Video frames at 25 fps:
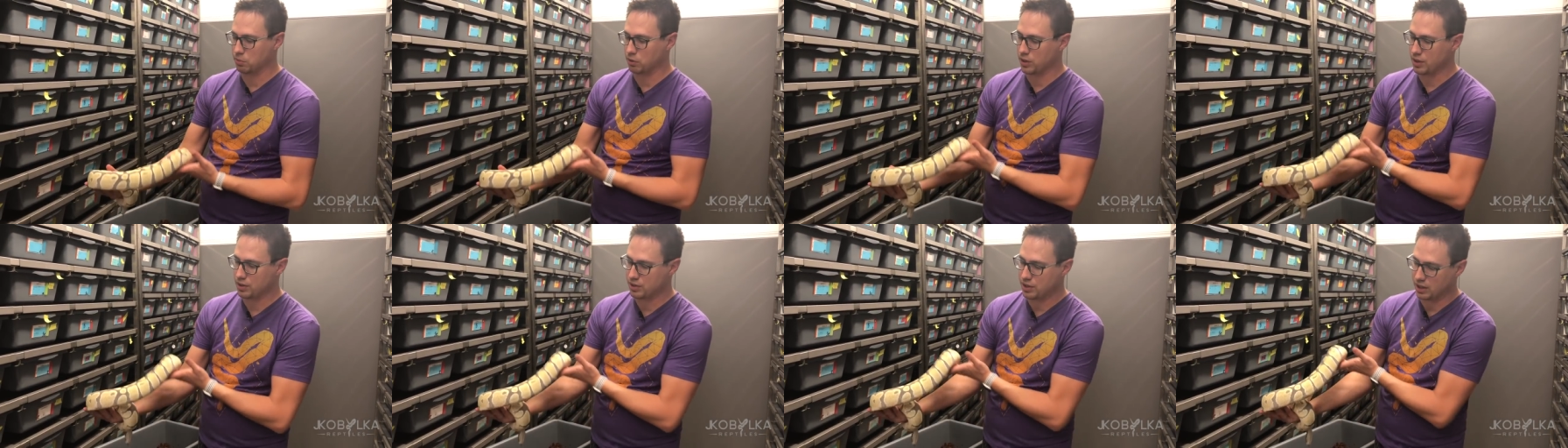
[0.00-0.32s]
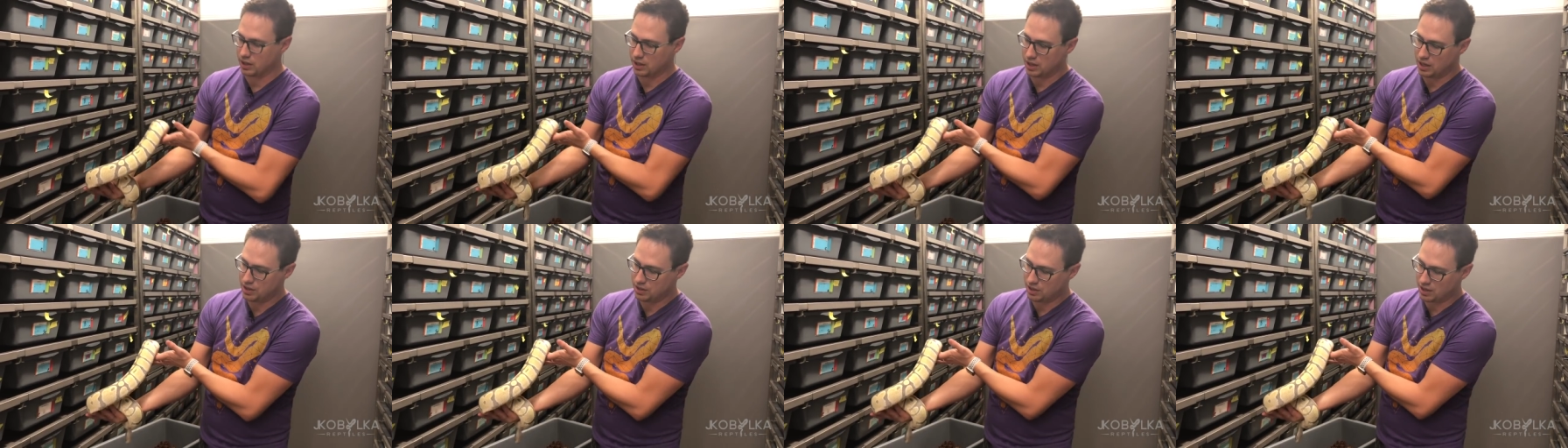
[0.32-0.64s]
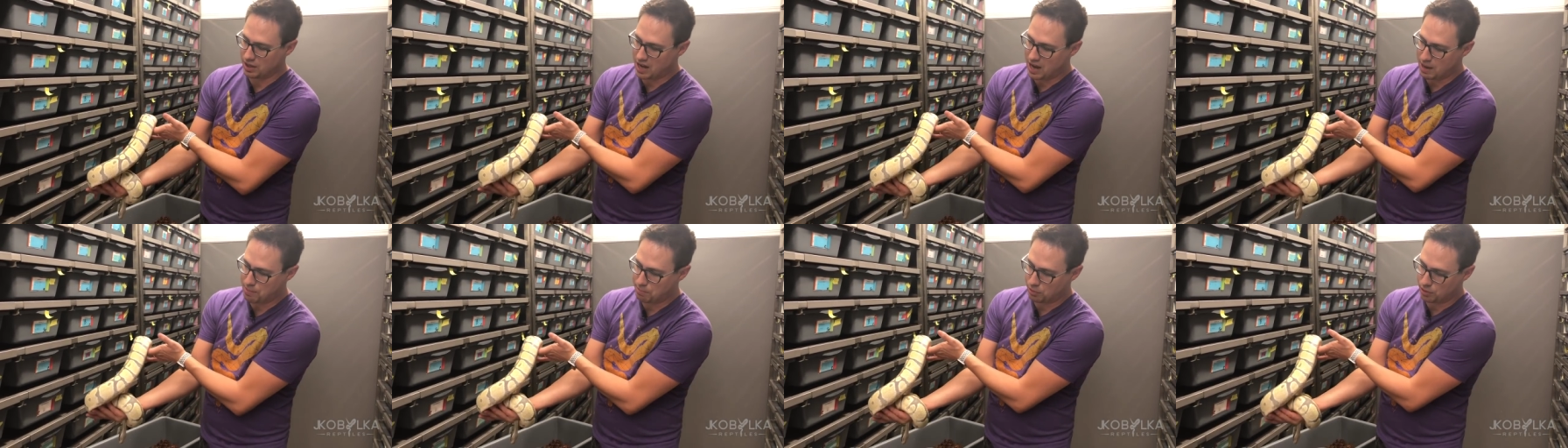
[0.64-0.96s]
And I think anything
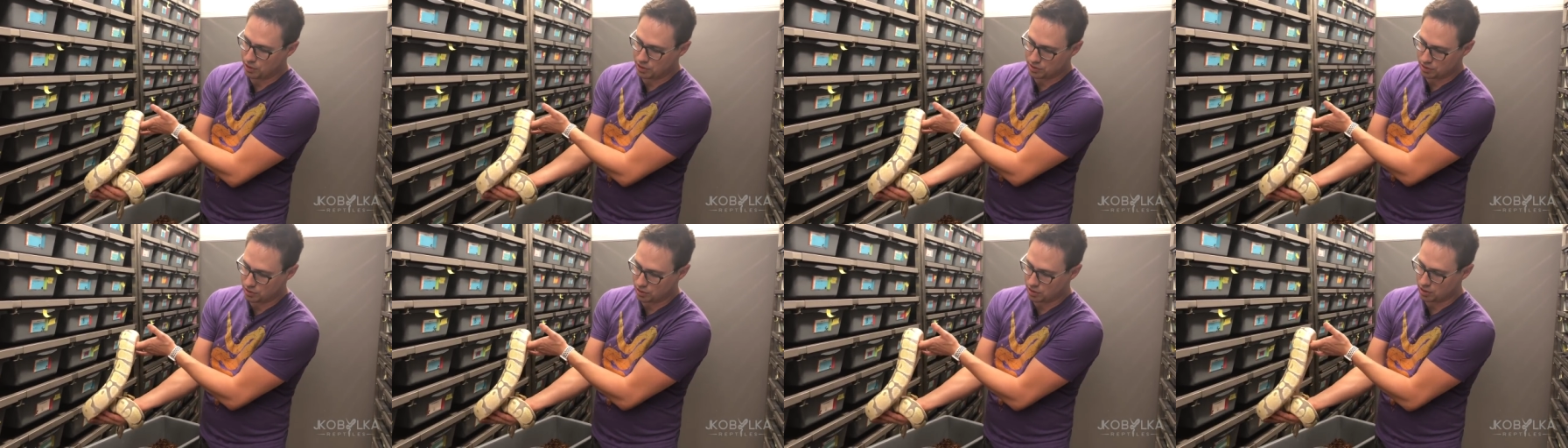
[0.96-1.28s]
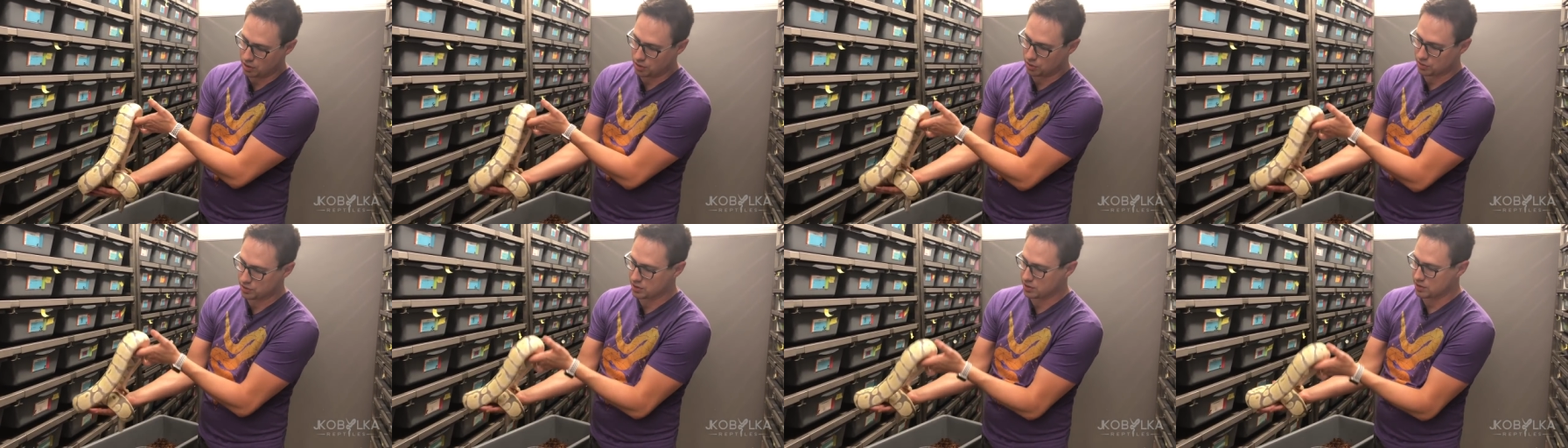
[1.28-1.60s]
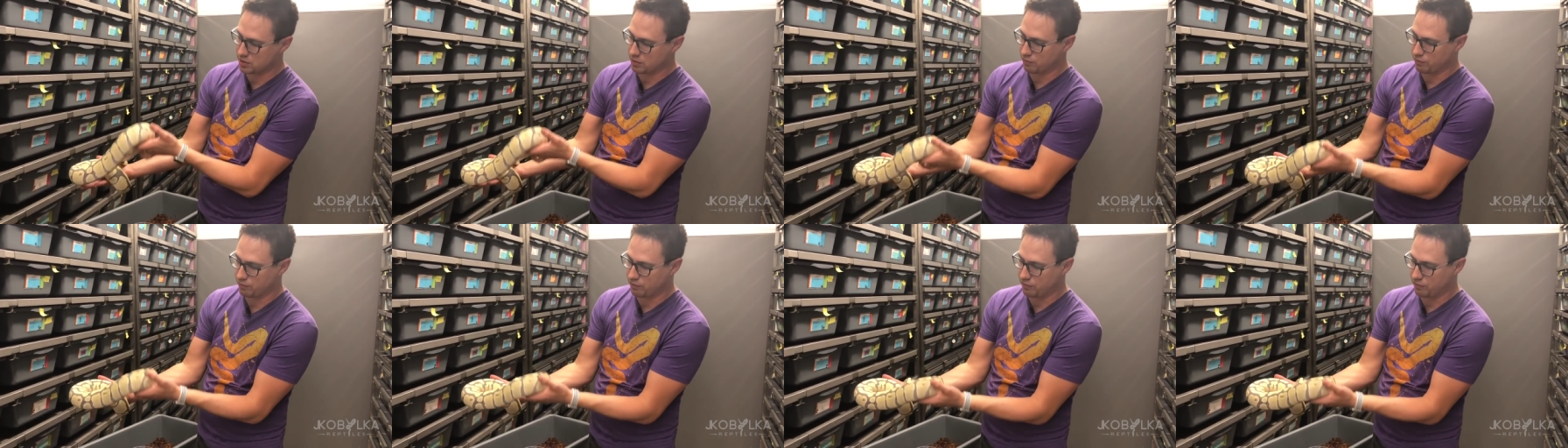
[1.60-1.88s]
Hypo Desert Ghost is a